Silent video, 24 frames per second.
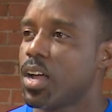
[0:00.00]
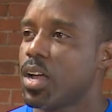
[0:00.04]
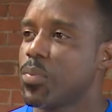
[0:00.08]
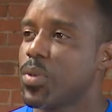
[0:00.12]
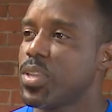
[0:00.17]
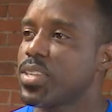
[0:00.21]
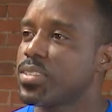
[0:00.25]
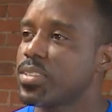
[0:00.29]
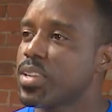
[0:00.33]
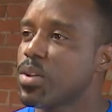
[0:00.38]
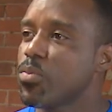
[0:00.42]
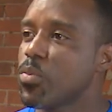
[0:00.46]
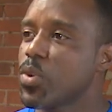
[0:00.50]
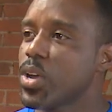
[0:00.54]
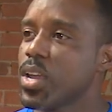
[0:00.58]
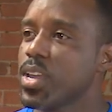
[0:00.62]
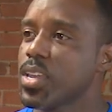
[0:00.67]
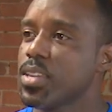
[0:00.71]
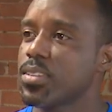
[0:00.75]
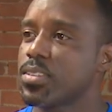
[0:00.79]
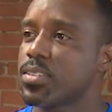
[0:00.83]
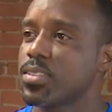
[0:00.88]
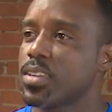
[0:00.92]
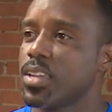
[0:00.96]
In some
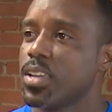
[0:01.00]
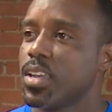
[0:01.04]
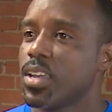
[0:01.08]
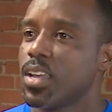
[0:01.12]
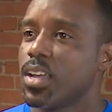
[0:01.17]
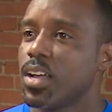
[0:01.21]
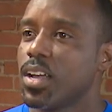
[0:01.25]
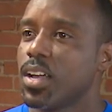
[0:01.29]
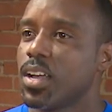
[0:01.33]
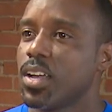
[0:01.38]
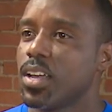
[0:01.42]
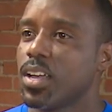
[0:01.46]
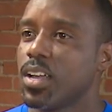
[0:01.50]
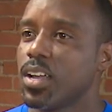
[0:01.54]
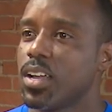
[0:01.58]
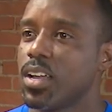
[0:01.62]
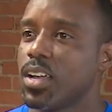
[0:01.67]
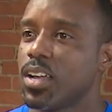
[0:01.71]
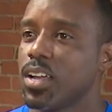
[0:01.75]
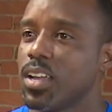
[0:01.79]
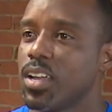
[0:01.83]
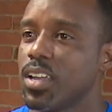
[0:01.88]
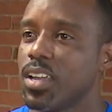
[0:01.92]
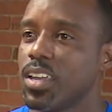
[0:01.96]
ways,
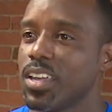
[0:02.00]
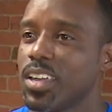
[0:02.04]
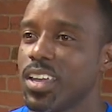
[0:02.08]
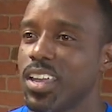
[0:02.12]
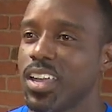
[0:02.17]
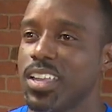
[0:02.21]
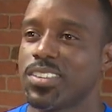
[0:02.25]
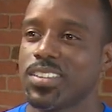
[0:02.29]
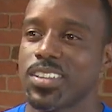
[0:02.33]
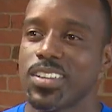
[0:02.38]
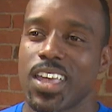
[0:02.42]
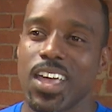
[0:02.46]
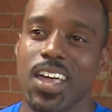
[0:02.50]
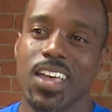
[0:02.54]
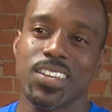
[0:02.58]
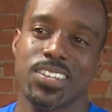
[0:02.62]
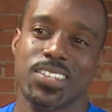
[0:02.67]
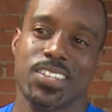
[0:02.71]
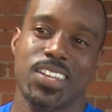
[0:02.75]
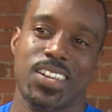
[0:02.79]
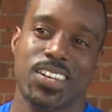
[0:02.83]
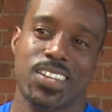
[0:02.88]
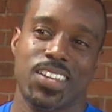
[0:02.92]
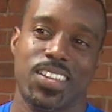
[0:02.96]
it's an
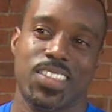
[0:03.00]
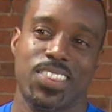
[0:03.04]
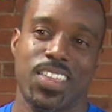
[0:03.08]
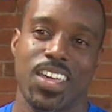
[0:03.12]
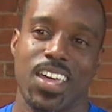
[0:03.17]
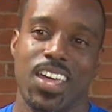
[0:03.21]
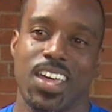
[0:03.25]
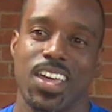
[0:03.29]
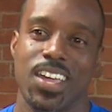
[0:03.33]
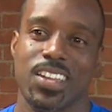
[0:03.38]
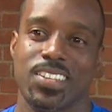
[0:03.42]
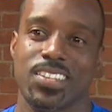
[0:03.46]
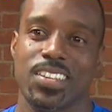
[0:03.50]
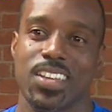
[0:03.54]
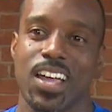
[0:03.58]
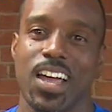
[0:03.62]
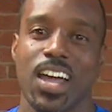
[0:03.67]
asset that